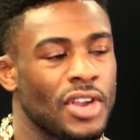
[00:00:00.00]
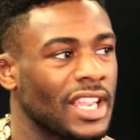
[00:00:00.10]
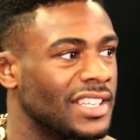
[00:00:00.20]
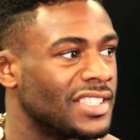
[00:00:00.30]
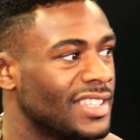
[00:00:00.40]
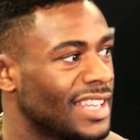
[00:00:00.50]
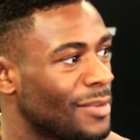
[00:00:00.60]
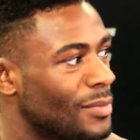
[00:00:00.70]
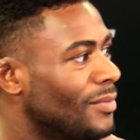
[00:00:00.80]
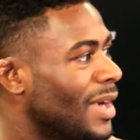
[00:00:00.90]
I can see
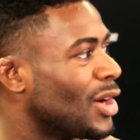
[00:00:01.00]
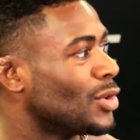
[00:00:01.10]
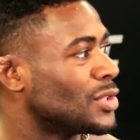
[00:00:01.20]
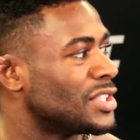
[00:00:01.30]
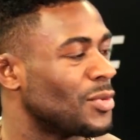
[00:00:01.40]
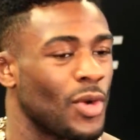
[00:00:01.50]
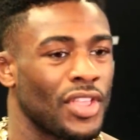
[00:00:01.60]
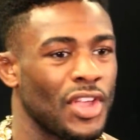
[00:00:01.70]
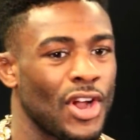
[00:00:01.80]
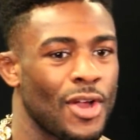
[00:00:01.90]
like my coaches and where
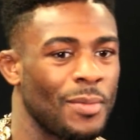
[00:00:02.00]
they are.